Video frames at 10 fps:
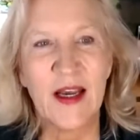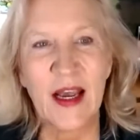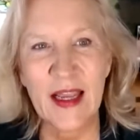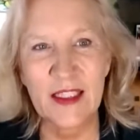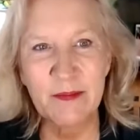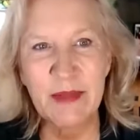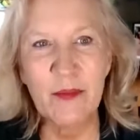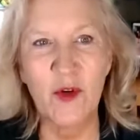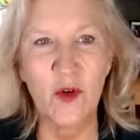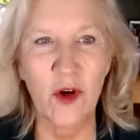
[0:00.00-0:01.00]
against
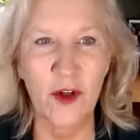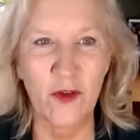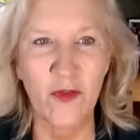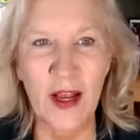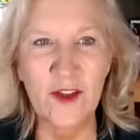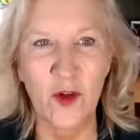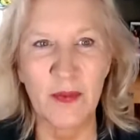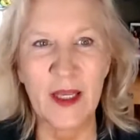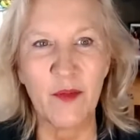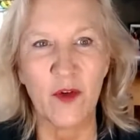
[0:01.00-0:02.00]
people who are your friends or
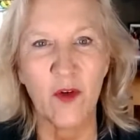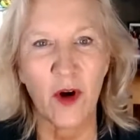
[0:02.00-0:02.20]
people who